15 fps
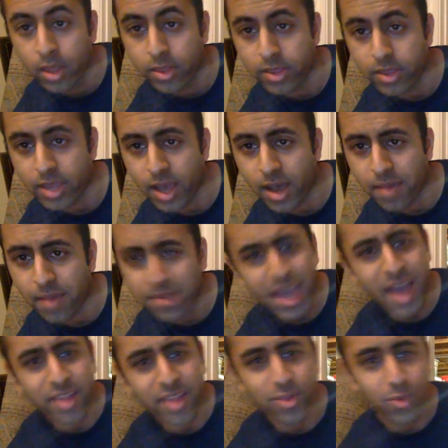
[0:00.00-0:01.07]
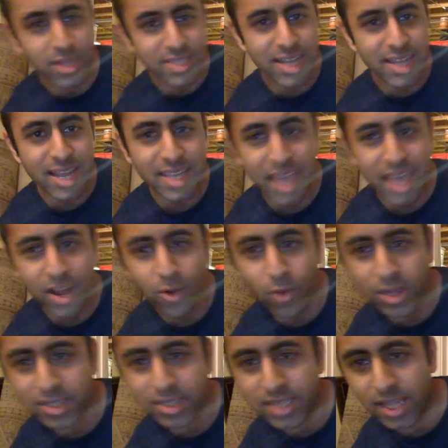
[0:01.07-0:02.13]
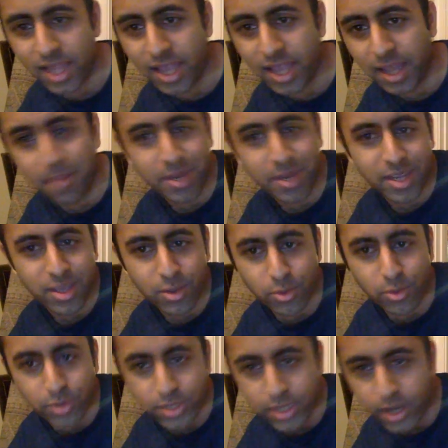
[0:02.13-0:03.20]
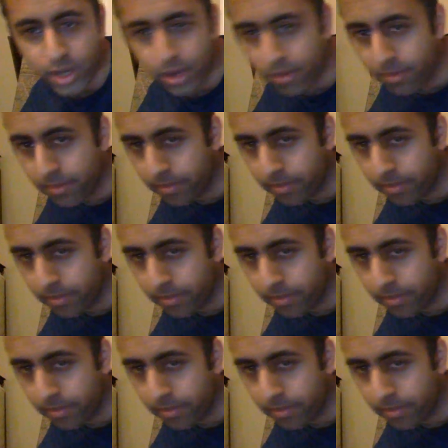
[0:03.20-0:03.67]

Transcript: the, um, yeah, the ones that I get are ones that, like, I'm going to use, you know?